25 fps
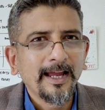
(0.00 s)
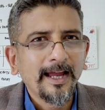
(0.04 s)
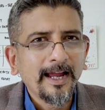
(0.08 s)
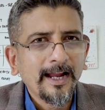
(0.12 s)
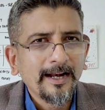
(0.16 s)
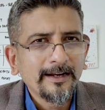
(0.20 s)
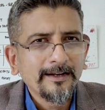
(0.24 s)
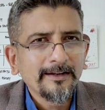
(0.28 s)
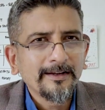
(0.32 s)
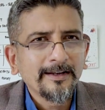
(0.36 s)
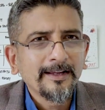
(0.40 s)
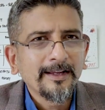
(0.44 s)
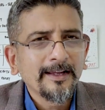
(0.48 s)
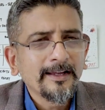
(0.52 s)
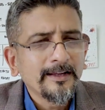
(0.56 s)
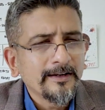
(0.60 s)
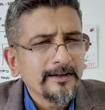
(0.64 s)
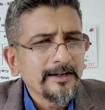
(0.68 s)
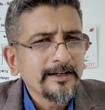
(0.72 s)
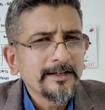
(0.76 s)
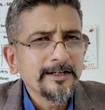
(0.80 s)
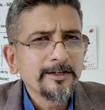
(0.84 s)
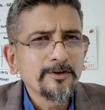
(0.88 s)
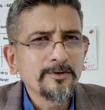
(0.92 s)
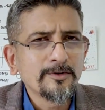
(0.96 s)
and
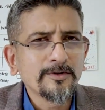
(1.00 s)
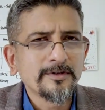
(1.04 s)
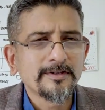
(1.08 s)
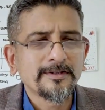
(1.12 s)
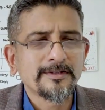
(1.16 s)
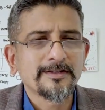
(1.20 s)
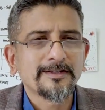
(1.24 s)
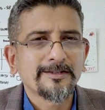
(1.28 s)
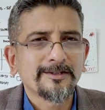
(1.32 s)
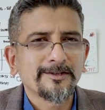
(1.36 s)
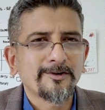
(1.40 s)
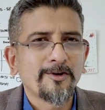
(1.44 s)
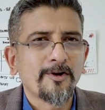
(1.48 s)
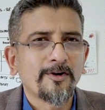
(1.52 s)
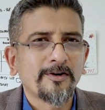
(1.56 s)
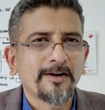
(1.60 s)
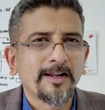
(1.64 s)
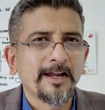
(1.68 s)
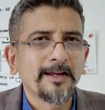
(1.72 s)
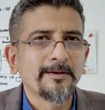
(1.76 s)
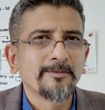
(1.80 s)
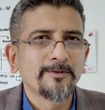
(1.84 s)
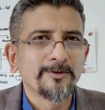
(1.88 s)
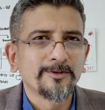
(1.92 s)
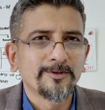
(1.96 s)
reduce your
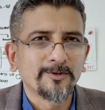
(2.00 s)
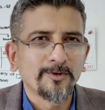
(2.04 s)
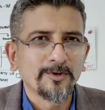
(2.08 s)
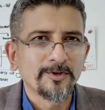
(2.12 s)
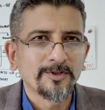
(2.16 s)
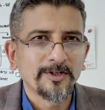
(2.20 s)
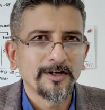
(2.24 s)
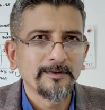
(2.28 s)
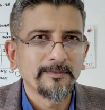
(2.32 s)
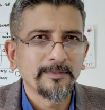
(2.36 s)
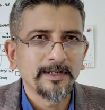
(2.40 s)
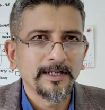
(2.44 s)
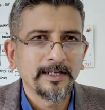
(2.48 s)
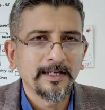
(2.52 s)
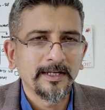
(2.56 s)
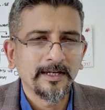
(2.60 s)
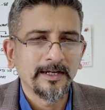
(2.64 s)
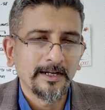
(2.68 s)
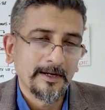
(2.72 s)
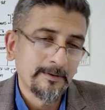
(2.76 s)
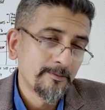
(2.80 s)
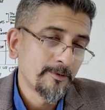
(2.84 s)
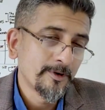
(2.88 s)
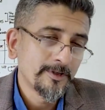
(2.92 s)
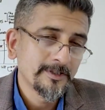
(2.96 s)
time on social media.
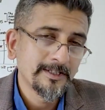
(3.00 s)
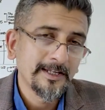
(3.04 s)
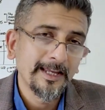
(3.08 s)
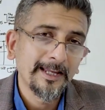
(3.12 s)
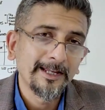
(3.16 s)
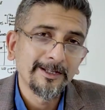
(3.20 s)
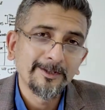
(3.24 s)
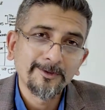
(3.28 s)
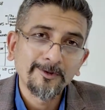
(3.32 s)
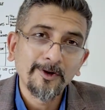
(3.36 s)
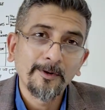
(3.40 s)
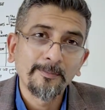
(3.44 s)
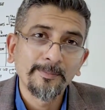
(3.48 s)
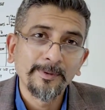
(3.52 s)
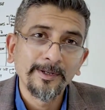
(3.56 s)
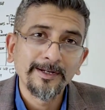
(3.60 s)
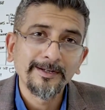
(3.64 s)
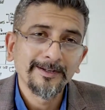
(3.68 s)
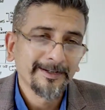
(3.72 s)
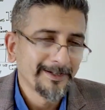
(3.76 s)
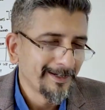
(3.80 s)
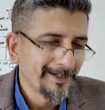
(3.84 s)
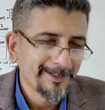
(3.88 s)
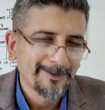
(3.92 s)
I'm not saying stop it.